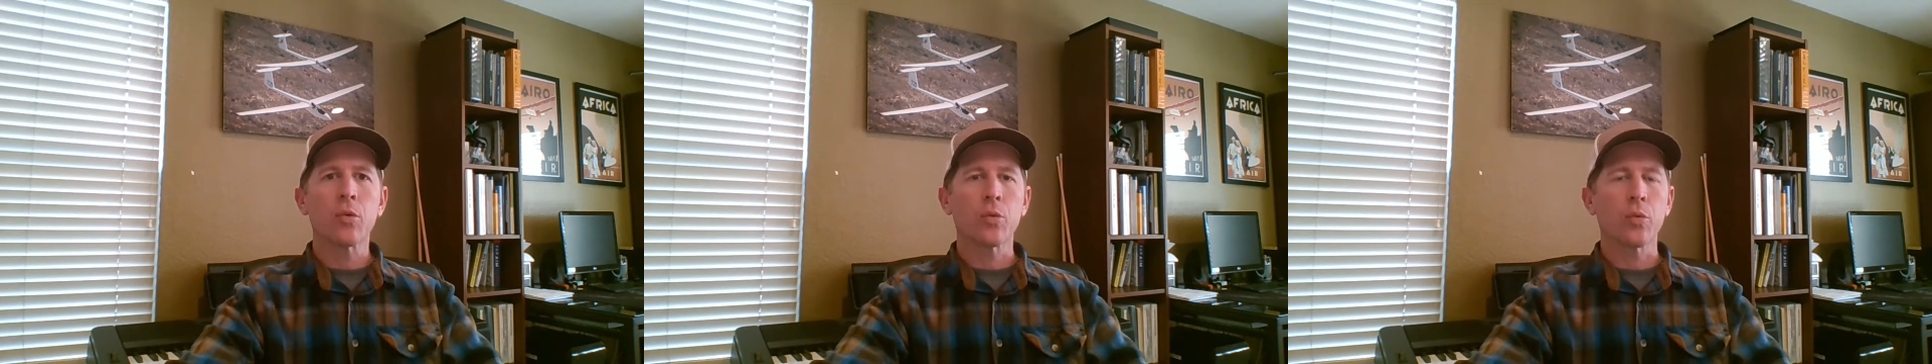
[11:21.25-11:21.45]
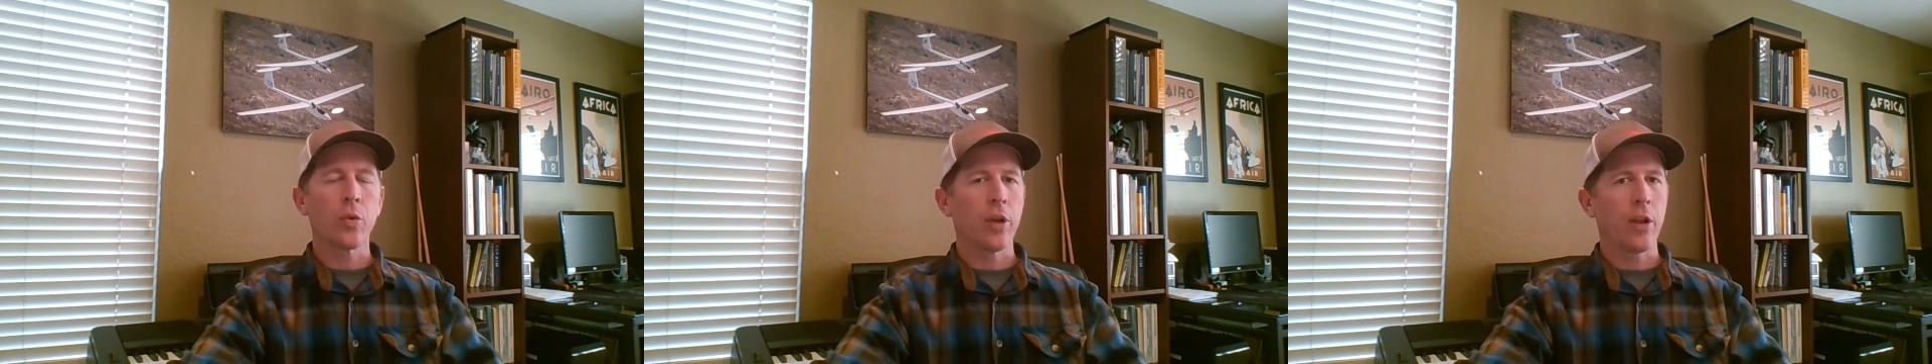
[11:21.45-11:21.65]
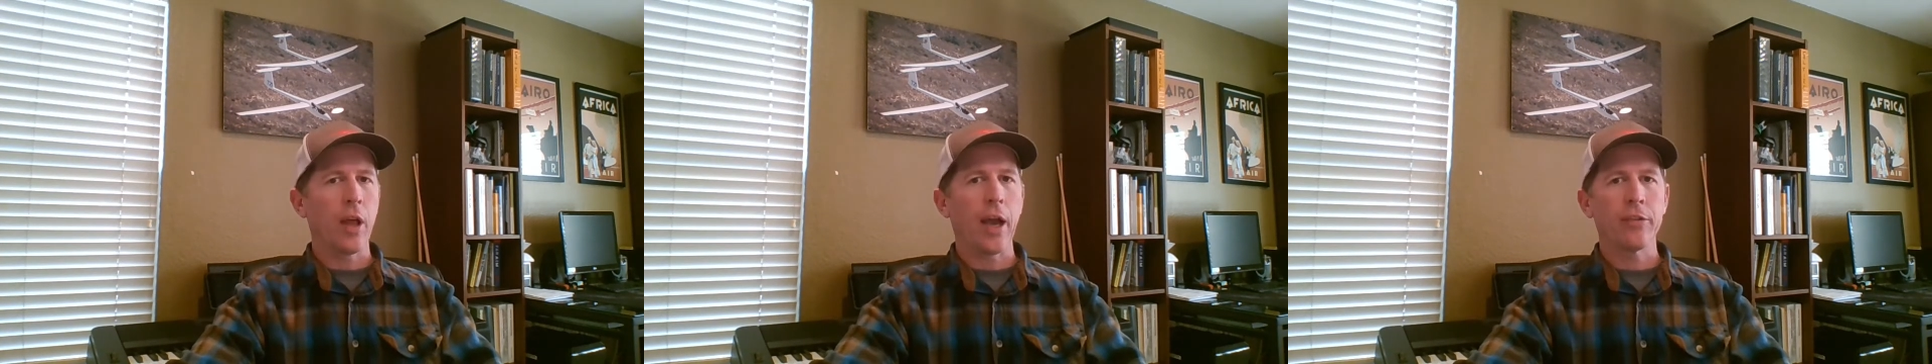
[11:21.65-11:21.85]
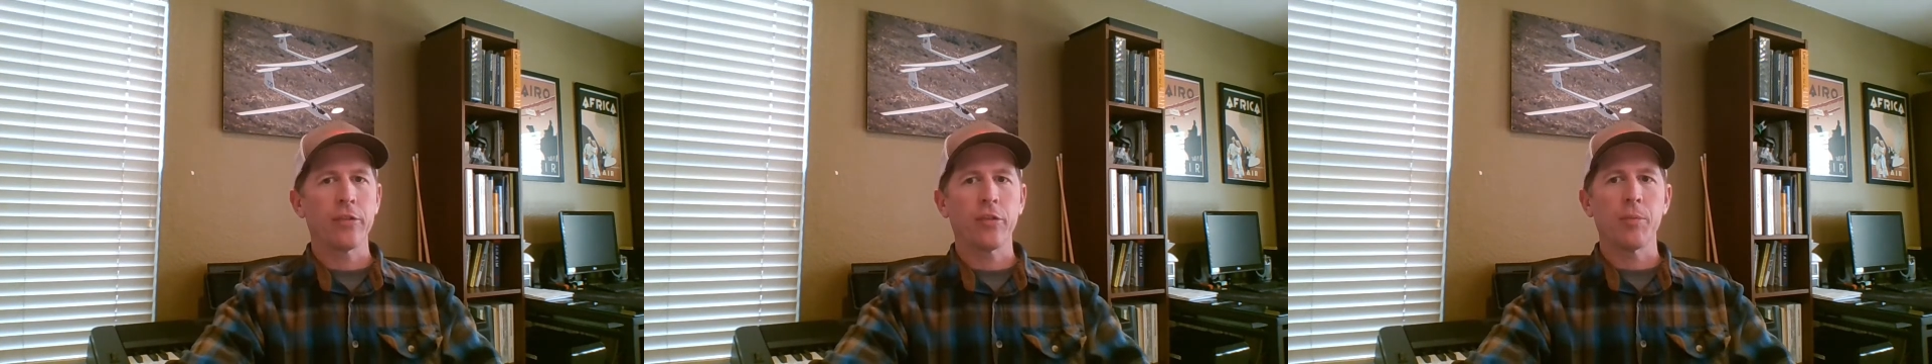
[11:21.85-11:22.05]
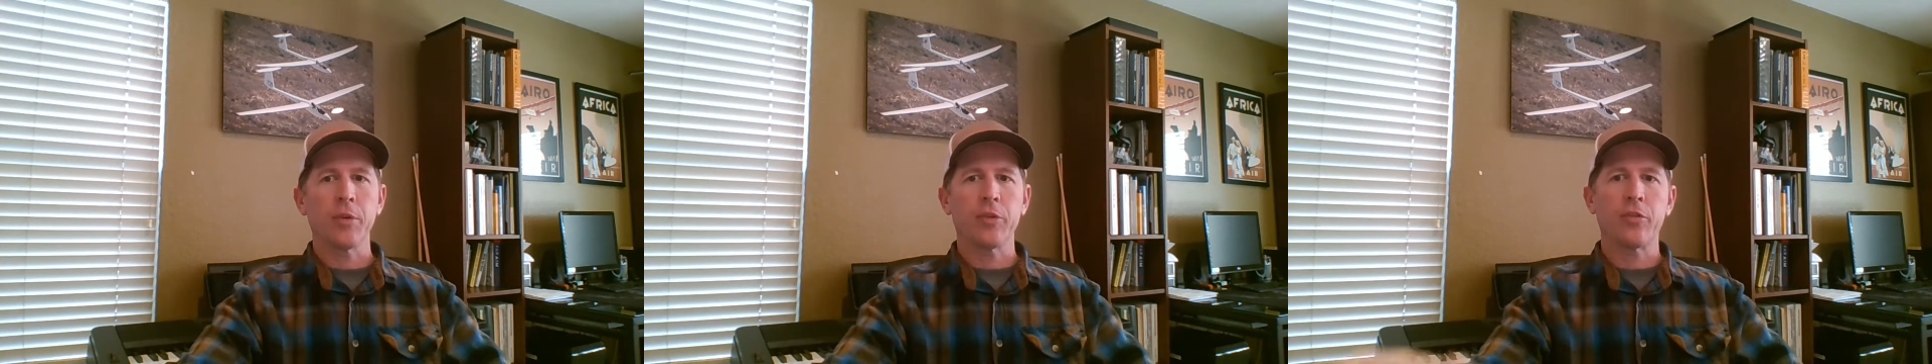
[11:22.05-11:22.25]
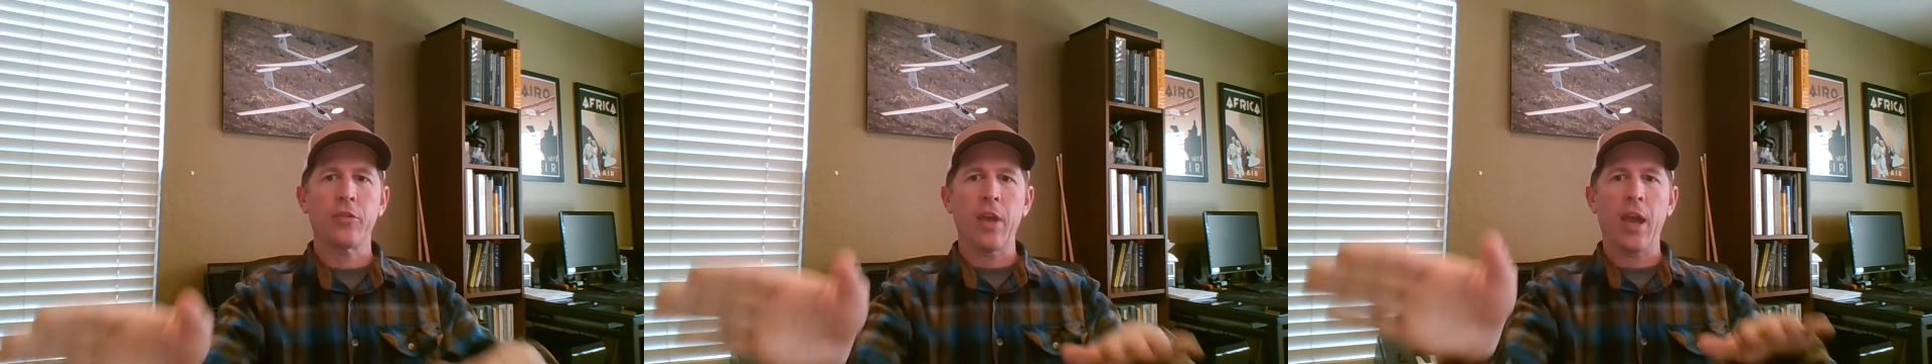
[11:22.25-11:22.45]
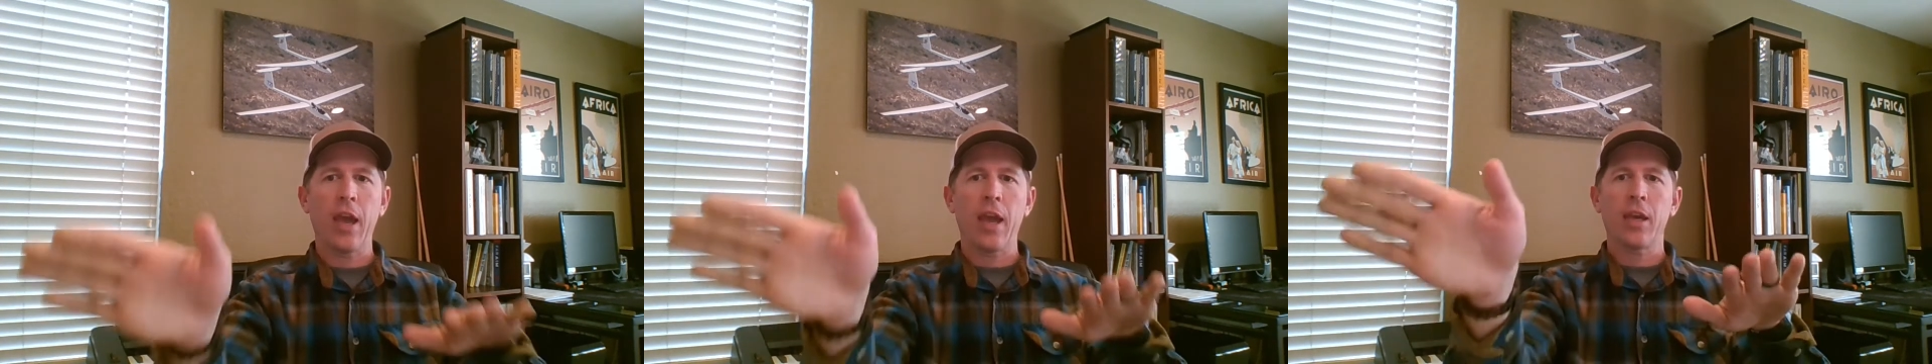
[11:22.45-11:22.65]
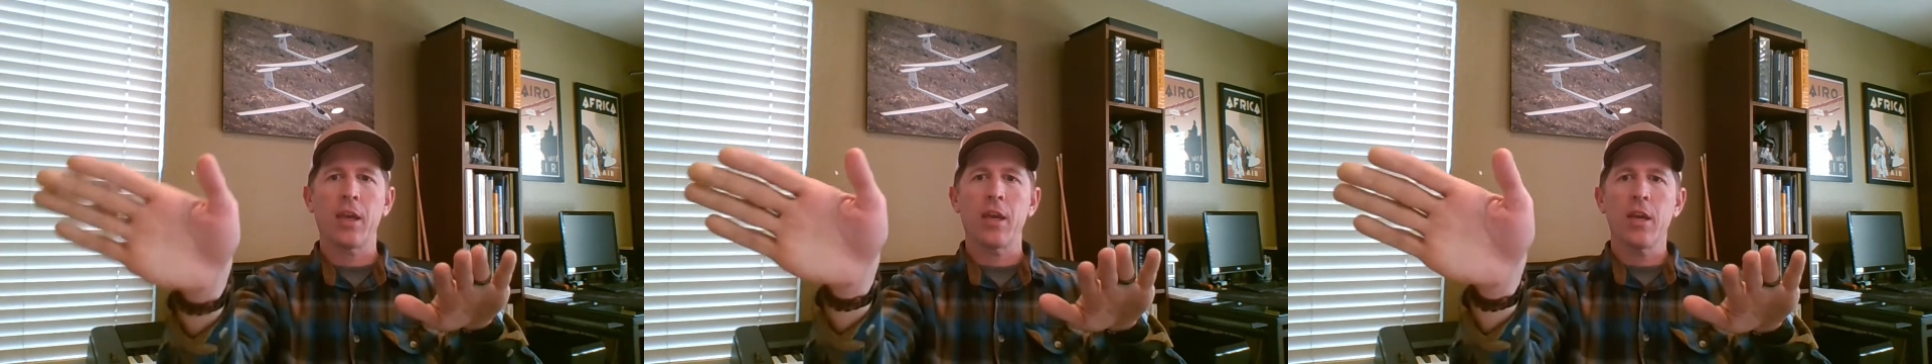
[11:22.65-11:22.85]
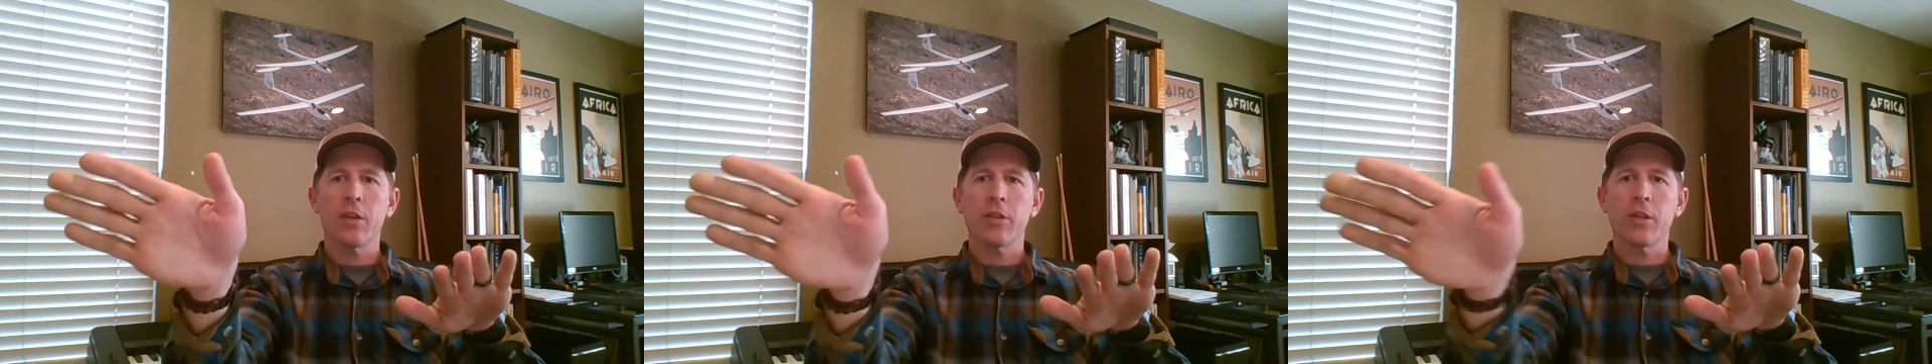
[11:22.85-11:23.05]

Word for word: realized the mistake,